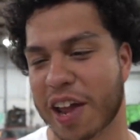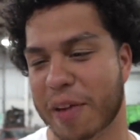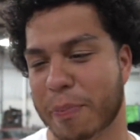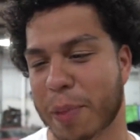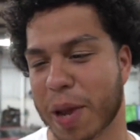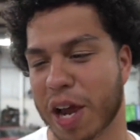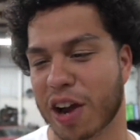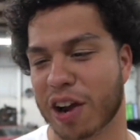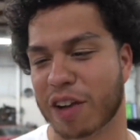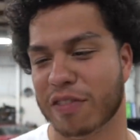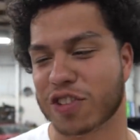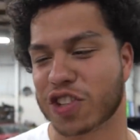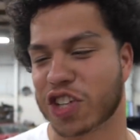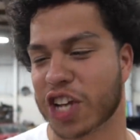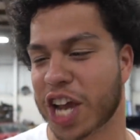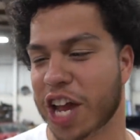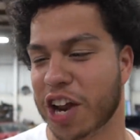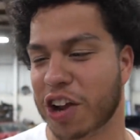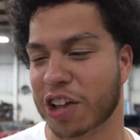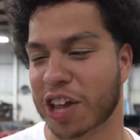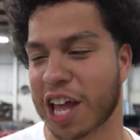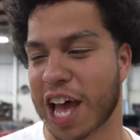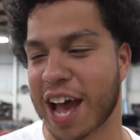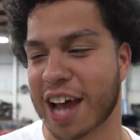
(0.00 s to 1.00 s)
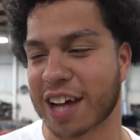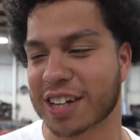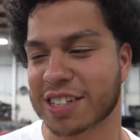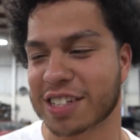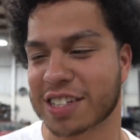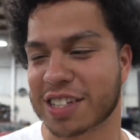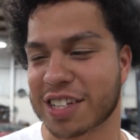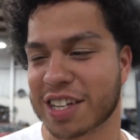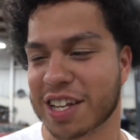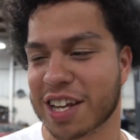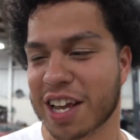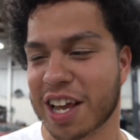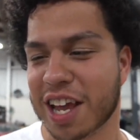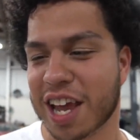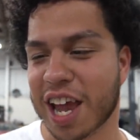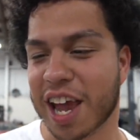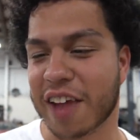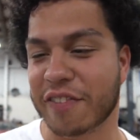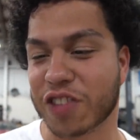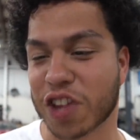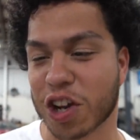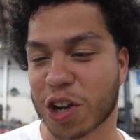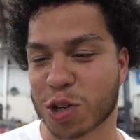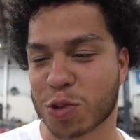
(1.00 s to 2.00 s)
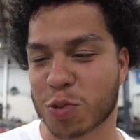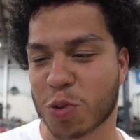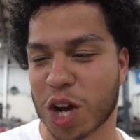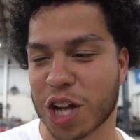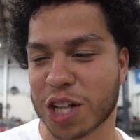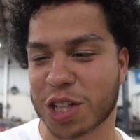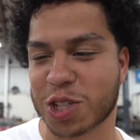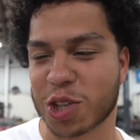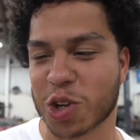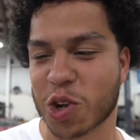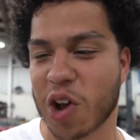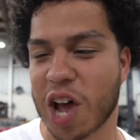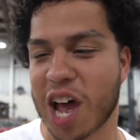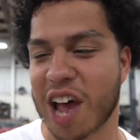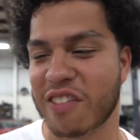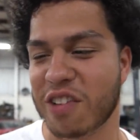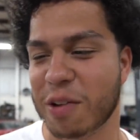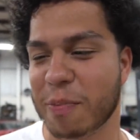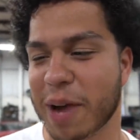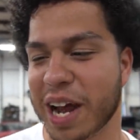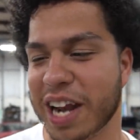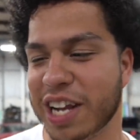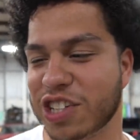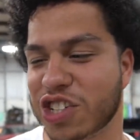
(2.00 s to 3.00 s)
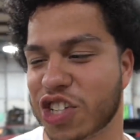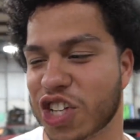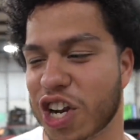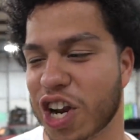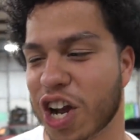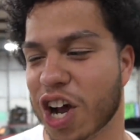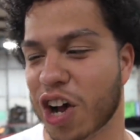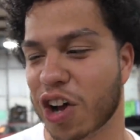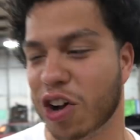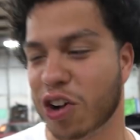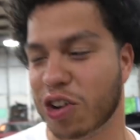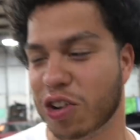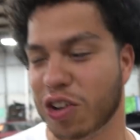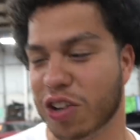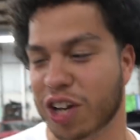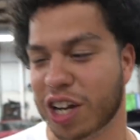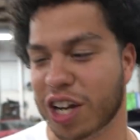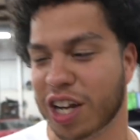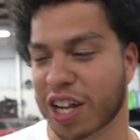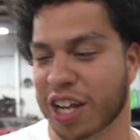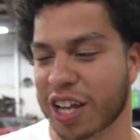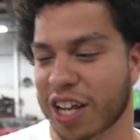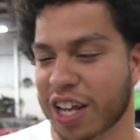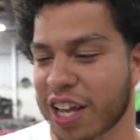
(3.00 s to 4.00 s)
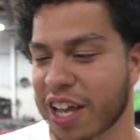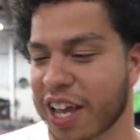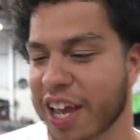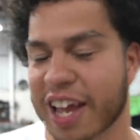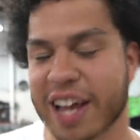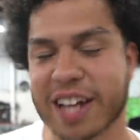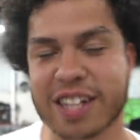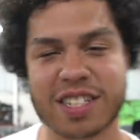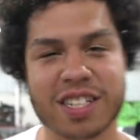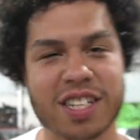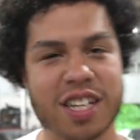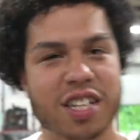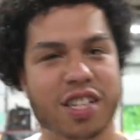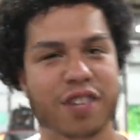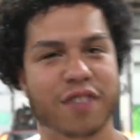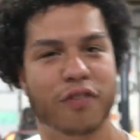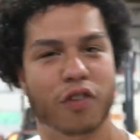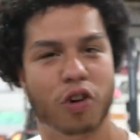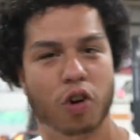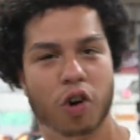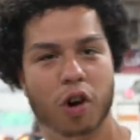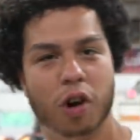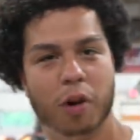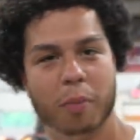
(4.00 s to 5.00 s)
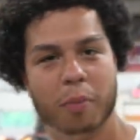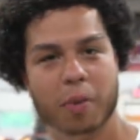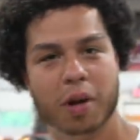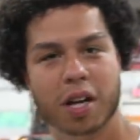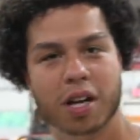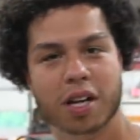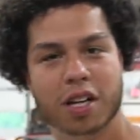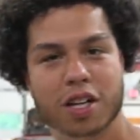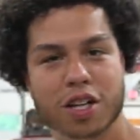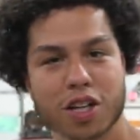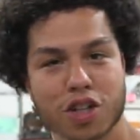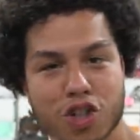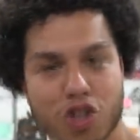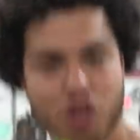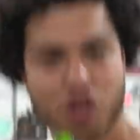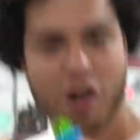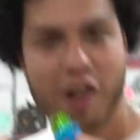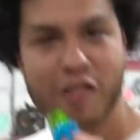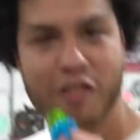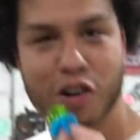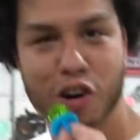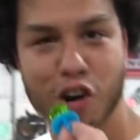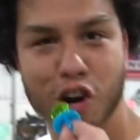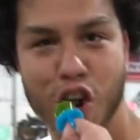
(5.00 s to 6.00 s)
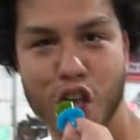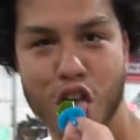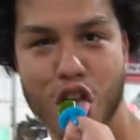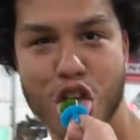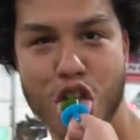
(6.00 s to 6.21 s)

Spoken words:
a pair of channel locks. If there's one tool everybody should own, it's this form, Trevor.